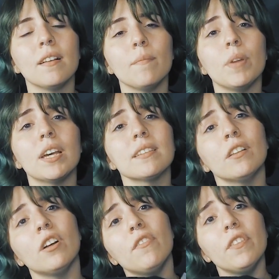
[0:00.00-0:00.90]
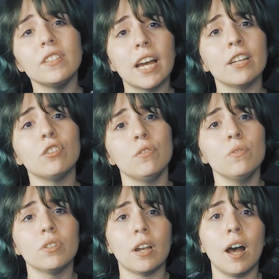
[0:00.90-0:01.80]
because I love the tattoo
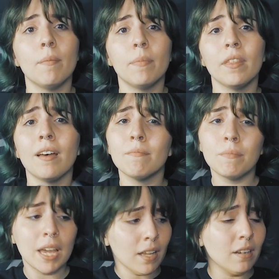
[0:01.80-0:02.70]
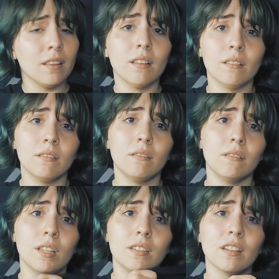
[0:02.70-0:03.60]
shop that made
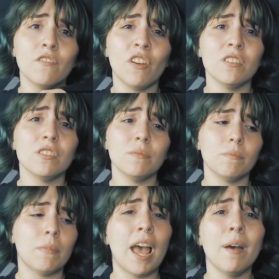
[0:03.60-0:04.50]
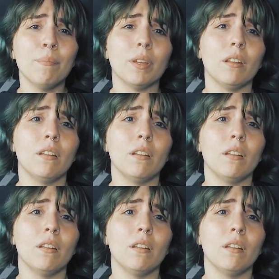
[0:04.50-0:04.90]
this convention happen.